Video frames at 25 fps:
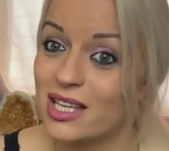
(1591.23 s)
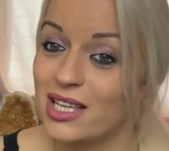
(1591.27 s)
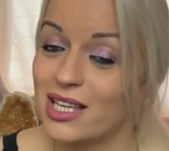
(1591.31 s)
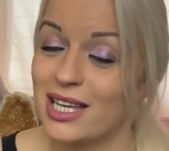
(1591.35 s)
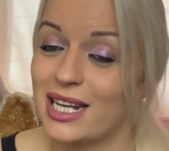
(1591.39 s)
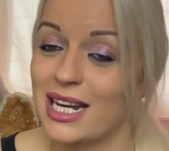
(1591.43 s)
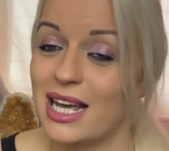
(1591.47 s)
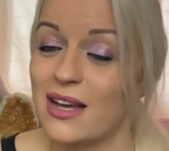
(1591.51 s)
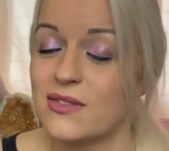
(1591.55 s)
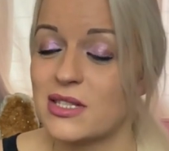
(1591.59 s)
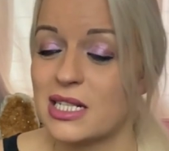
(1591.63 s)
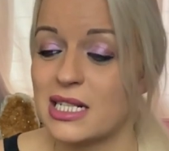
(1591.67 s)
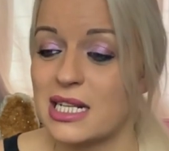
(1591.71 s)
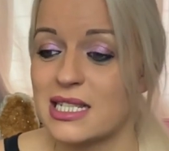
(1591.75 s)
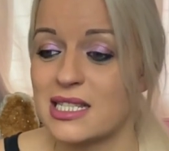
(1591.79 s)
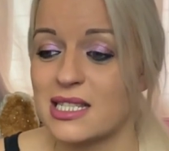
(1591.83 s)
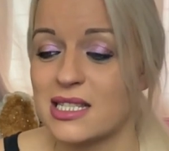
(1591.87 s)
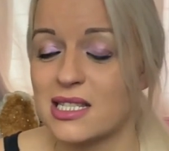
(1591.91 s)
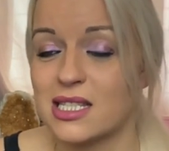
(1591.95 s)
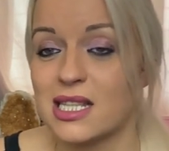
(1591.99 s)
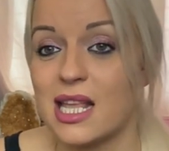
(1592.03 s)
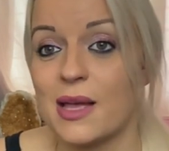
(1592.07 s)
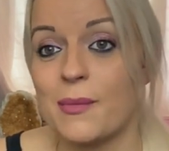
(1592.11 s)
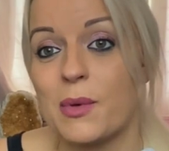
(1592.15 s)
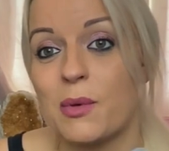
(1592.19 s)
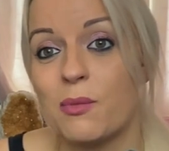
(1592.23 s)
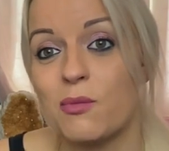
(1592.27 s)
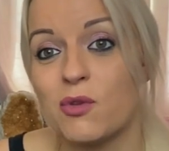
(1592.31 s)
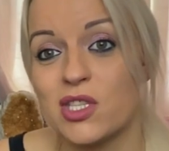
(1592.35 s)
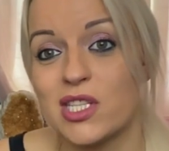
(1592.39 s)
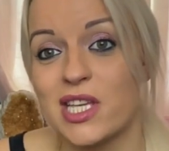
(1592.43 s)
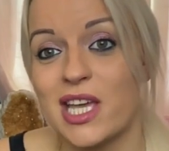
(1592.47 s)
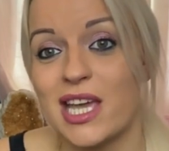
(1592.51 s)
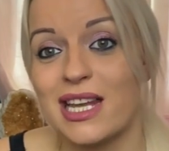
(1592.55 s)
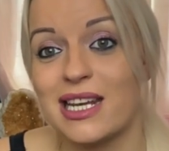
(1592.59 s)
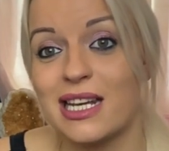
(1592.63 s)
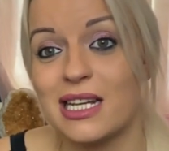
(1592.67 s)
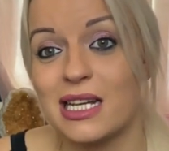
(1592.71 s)
You're going to have to listen to them in
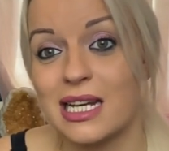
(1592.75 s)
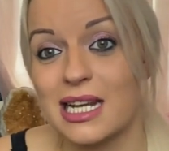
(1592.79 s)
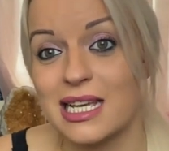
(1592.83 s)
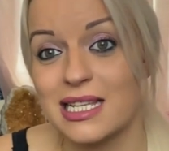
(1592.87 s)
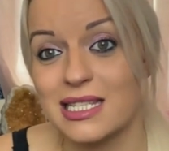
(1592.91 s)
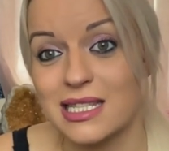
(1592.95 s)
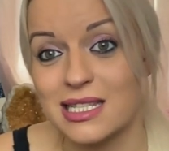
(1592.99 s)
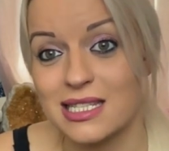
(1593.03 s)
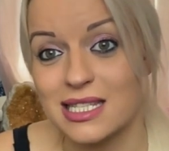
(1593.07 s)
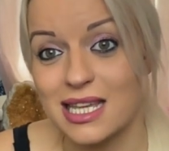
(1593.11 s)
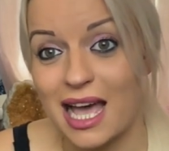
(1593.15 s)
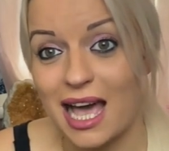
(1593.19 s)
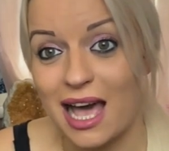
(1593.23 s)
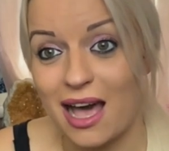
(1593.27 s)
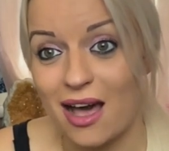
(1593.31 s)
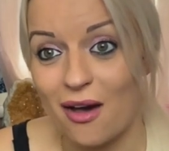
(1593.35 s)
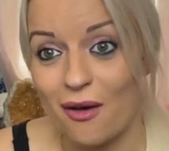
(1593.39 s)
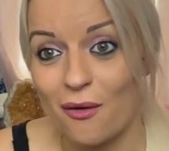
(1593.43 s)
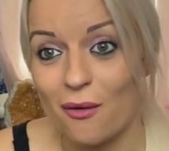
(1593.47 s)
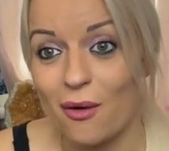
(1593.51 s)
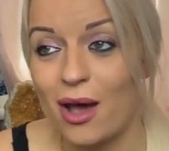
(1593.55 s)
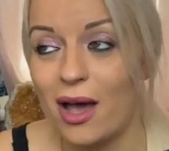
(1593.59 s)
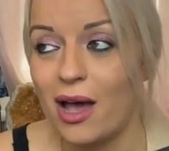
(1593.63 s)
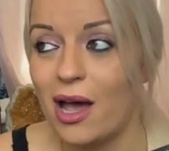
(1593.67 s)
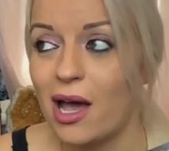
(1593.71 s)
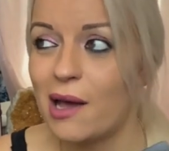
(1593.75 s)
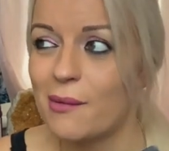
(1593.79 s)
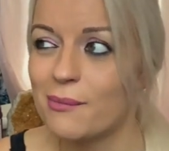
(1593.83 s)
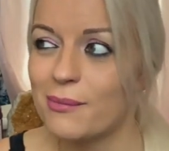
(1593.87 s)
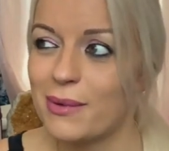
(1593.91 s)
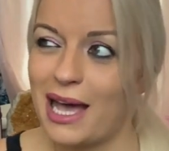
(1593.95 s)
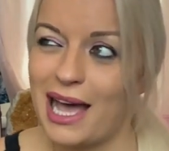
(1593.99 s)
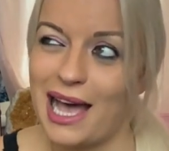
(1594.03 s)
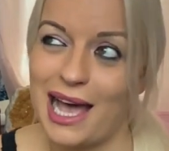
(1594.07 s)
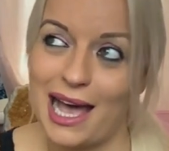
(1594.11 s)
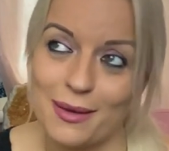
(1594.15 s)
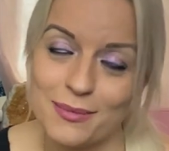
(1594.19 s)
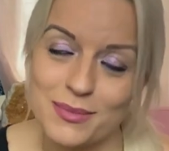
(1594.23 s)
return and listen to how...
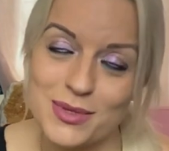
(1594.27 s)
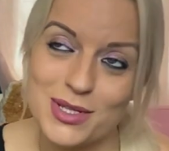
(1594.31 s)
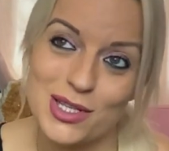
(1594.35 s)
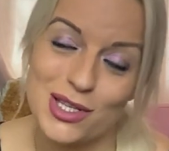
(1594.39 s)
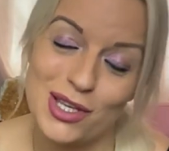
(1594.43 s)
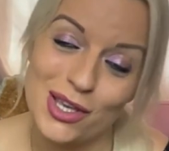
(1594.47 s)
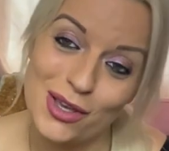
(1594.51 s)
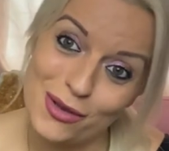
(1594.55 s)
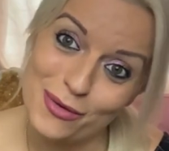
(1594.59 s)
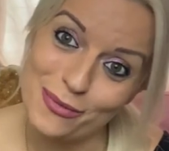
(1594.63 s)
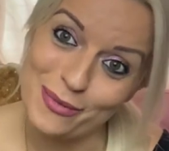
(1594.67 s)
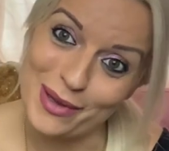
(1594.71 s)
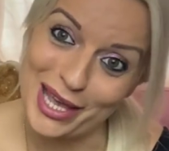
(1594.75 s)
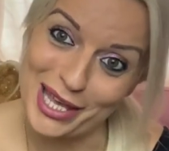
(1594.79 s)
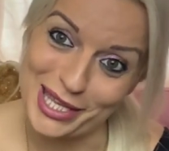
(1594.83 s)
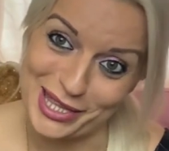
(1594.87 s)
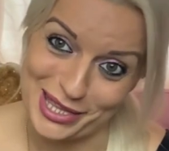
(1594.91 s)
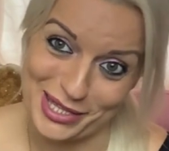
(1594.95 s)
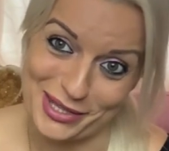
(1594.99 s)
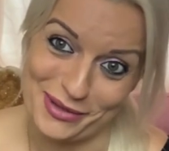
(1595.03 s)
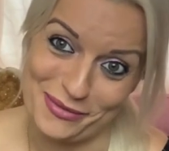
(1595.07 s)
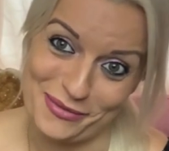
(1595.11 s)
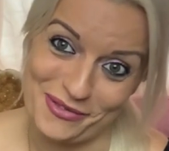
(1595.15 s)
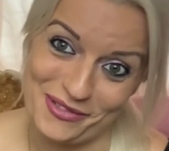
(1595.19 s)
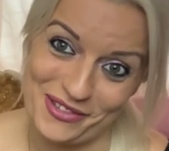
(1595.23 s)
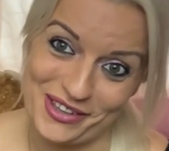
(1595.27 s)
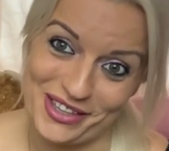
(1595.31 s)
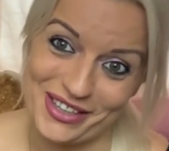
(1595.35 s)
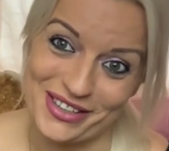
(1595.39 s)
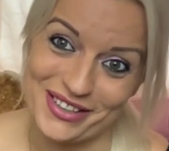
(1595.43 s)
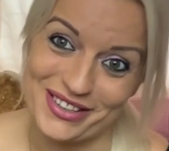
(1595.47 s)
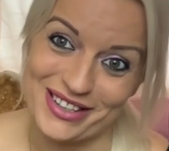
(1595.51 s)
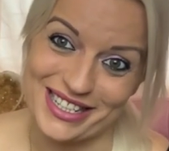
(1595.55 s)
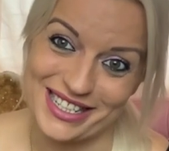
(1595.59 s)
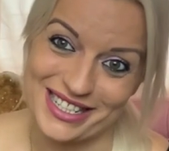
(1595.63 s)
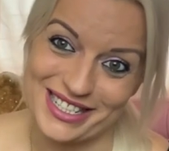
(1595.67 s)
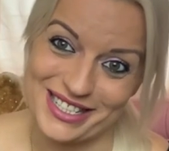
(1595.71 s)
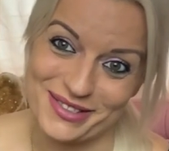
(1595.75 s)
perhaps you made them
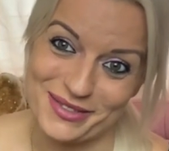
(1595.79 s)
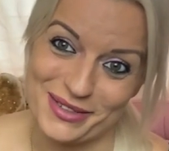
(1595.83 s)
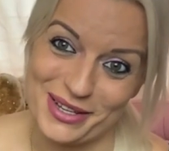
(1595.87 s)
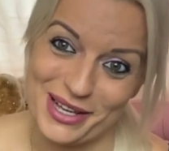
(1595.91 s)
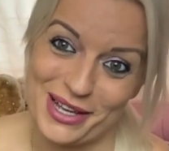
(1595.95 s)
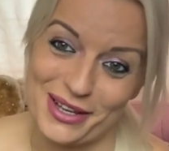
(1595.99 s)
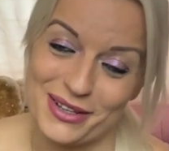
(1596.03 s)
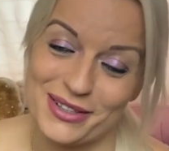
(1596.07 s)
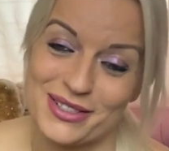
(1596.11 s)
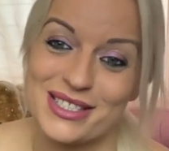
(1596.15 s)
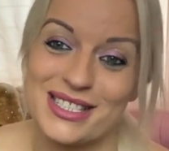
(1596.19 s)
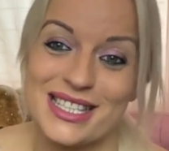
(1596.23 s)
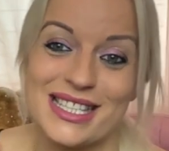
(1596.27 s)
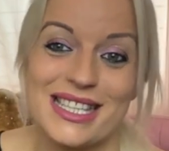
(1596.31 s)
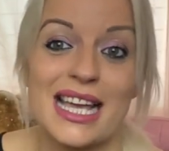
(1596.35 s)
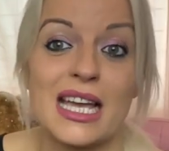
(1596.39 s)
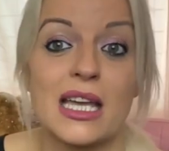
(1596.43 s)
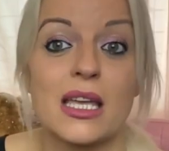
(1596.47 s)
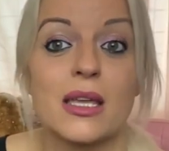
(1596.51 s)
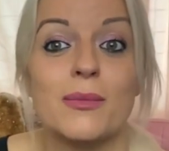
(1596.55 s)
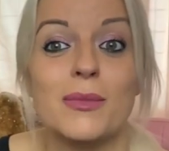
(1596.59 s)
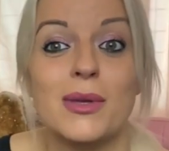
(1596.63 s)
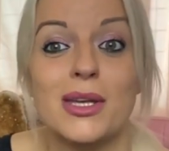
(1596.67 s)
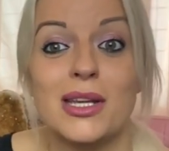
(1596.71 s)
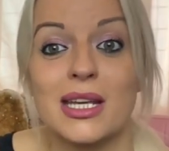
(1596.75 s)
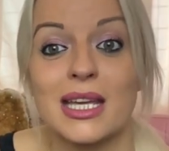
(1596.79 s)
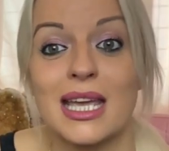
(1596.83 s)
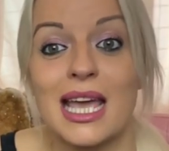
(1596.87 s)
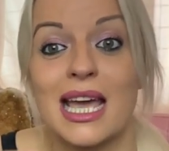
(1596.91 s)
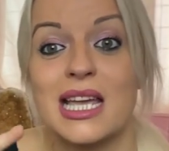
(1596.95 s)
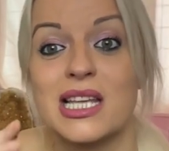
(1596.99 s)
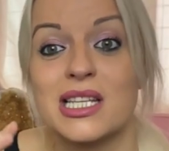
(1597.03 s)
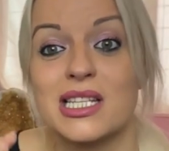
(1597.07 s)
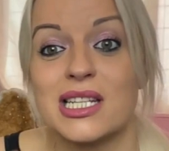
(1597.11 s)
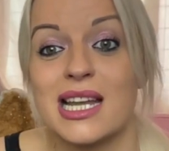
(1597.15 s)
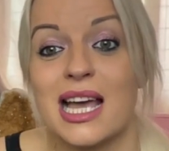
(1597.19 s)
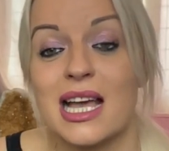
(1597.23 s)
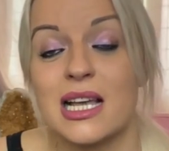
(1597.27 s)
feel as well. So that
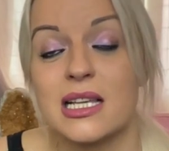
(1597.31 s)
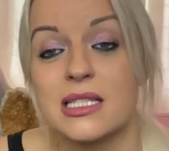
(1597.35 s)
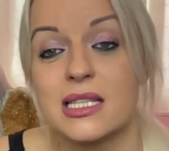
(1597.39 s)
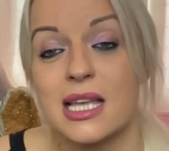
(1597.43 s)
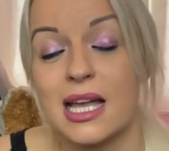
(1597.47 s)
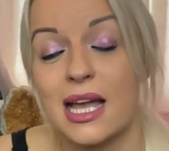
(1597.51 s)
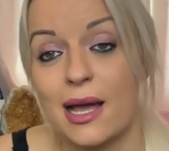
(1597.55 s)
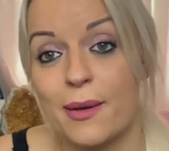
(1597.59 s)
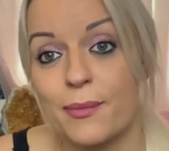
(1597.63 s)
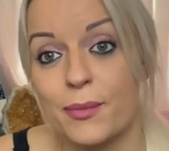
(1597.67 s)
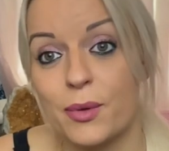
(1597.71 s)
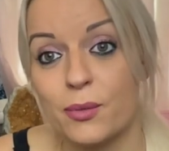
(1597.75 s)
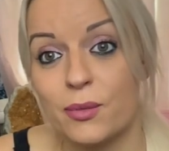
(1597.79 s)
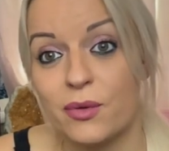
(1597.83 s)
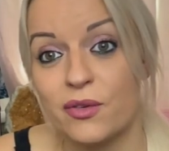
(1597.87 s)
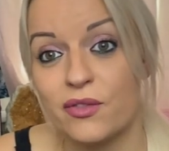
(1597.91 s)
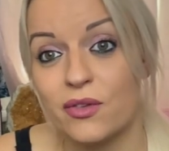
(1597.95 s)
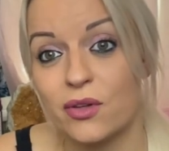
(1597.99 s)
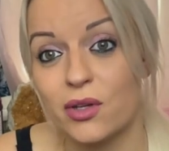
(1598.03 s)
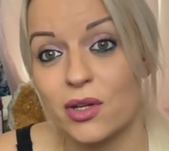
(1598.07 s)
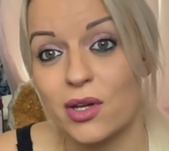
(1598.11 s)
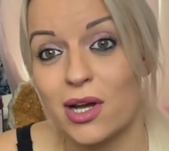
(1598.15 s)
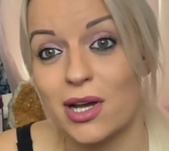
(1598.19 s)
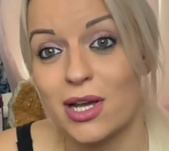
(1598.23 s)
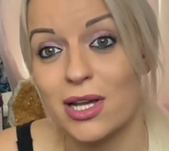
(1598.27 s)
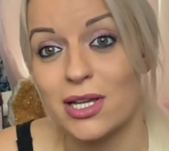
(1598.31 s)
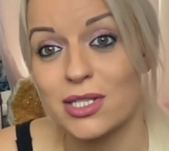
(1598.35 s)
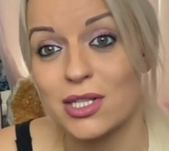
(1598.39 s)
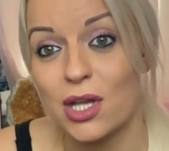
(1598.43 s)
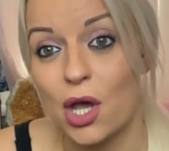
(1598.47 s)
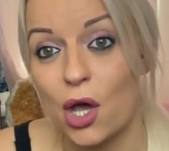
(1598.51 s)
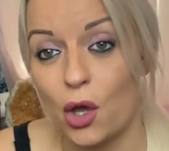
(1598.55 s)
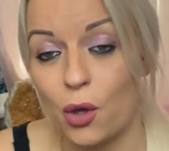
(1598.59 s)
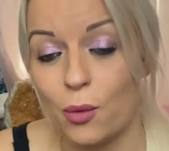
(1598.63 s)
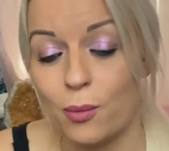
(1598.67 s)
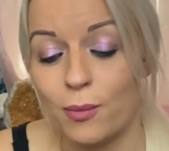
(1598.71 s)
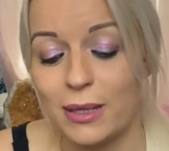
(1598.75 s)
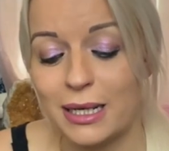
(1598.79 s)
communication has to happen with you guys
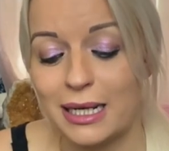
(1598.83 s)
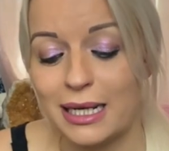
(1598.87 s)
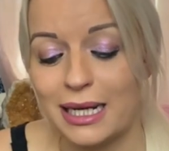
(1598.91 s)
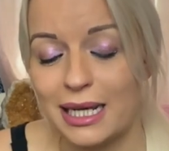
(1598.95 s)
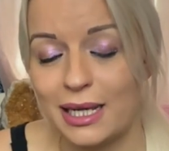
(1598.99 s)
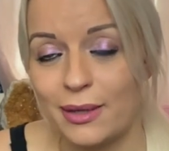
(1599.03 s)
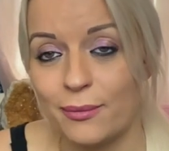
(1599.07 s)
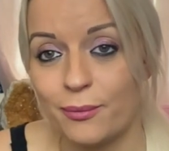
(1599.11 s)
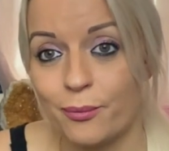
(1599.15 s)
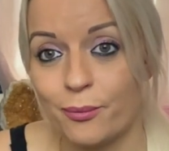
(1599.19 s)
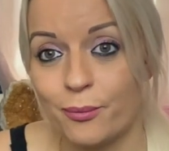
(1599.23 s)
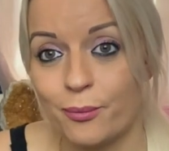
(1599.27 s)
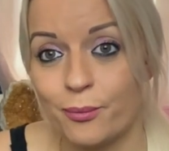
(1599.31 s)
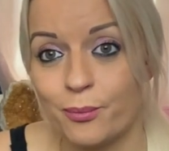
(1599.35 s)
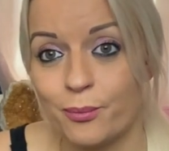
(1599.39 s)
openly.